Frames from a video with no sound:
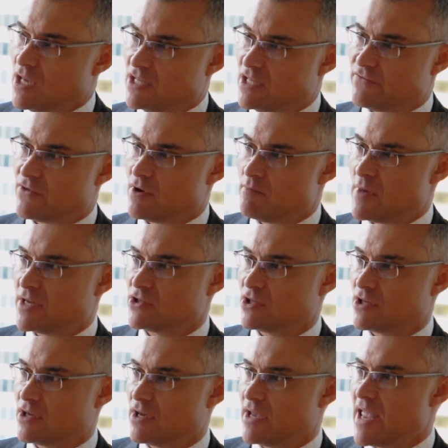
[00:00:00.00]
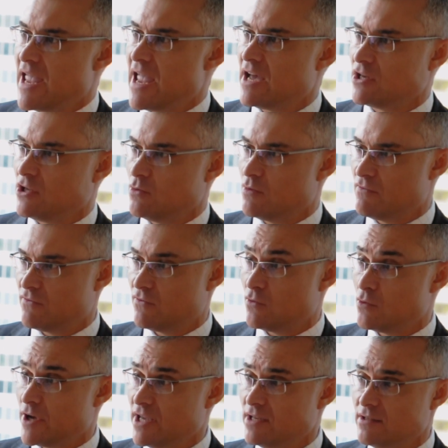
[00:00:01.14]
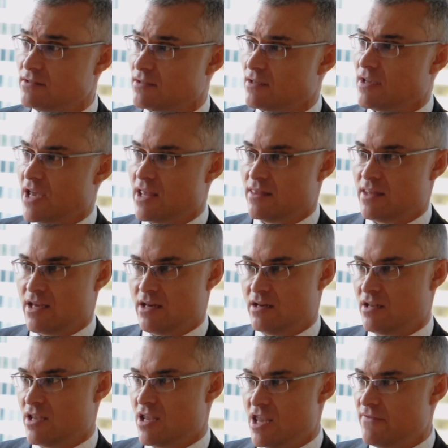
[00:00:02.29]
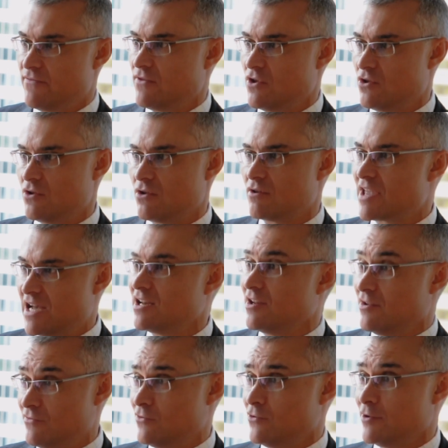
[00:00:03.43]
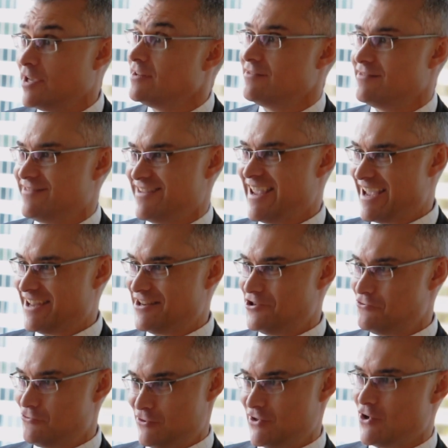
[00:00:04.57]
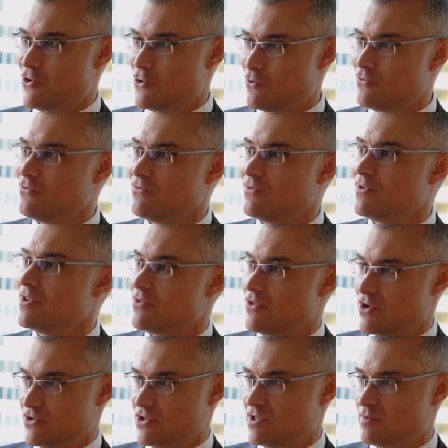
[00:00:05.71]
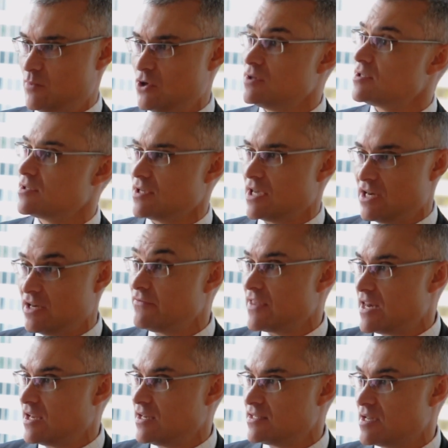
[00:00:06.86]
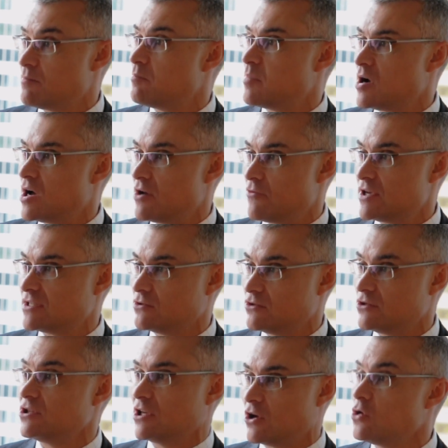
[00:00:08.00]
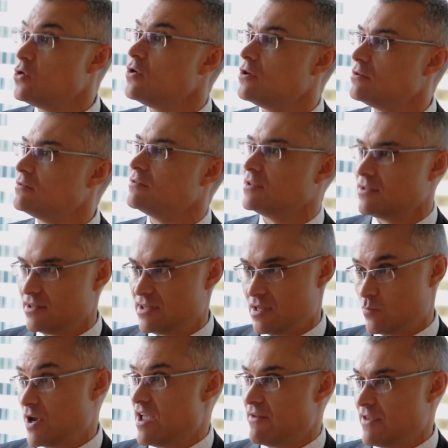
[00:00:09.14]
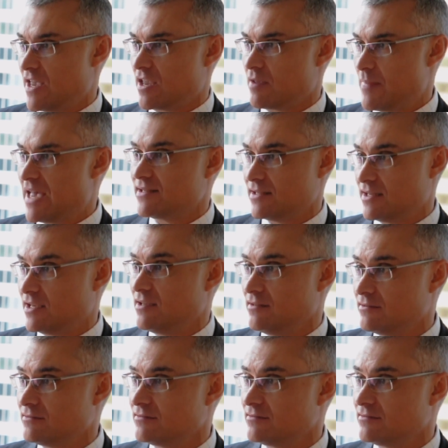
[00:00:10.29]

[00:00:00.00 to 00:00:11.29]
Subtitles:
It's very much how do you avoid, and then if you can't avoid, how do you resolve those disputes? And if that ends up by a resolution in court, then we have that capacity.